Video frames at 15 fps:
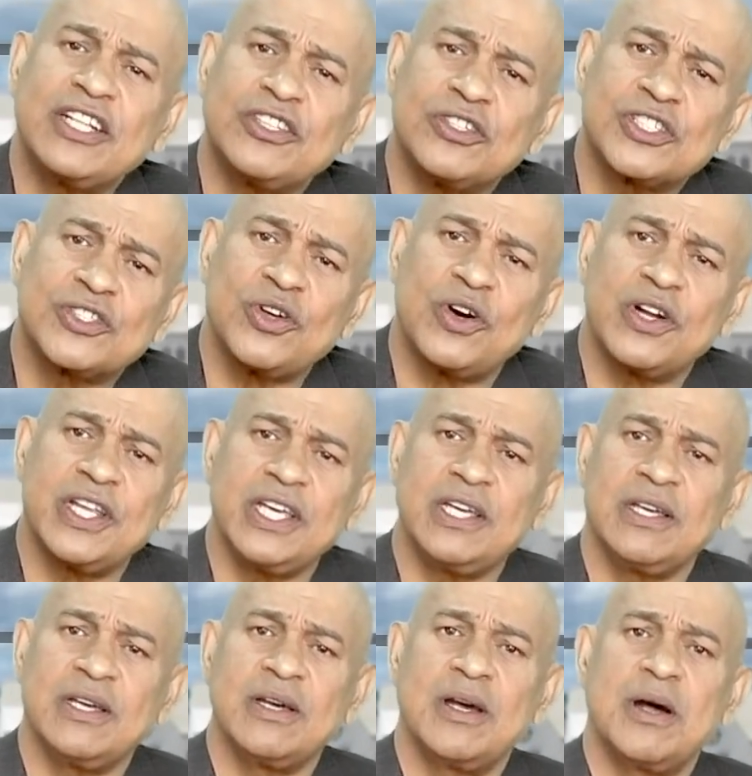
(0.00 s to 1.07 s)
to study,
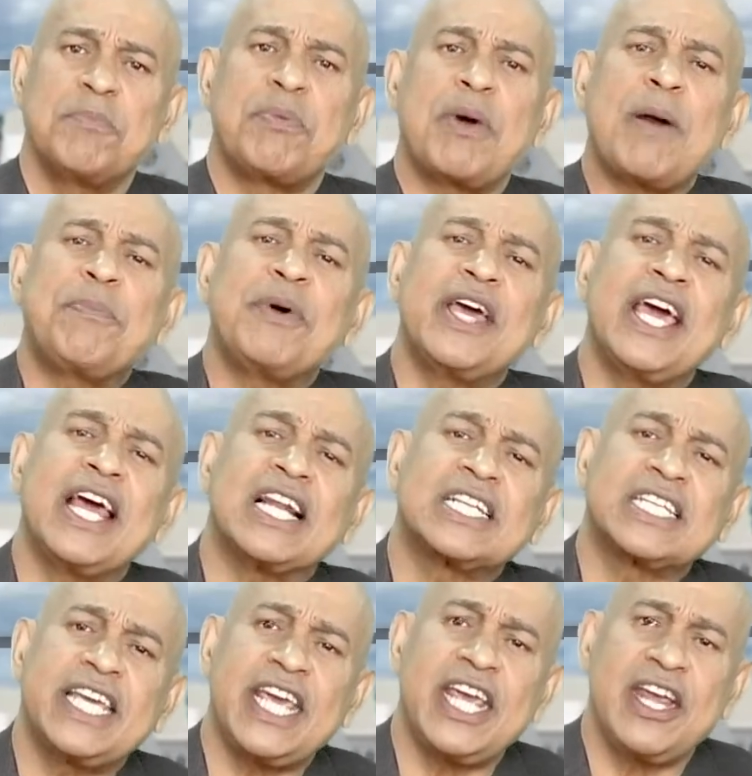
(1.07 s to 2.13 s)
proper
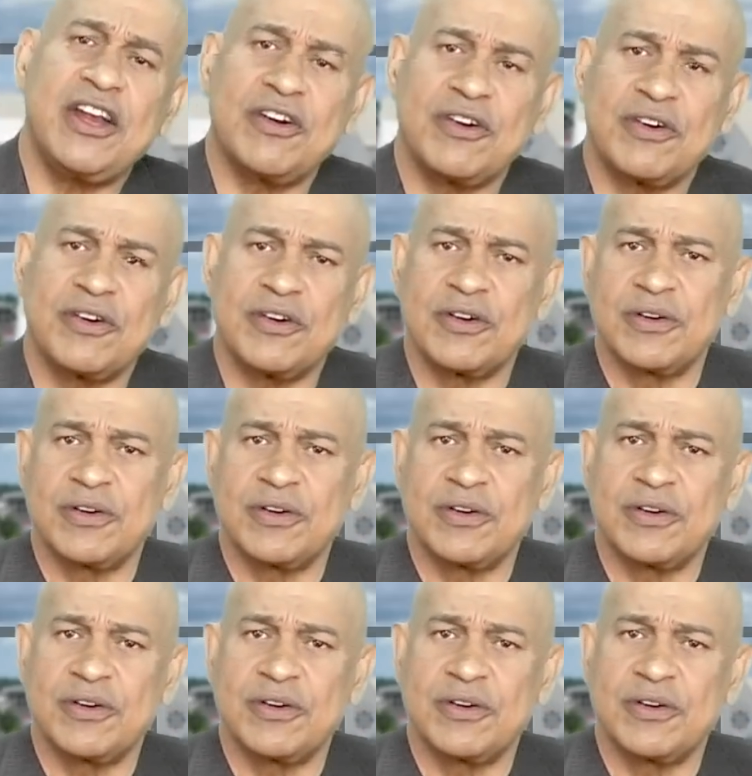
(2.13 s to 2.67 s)
health care,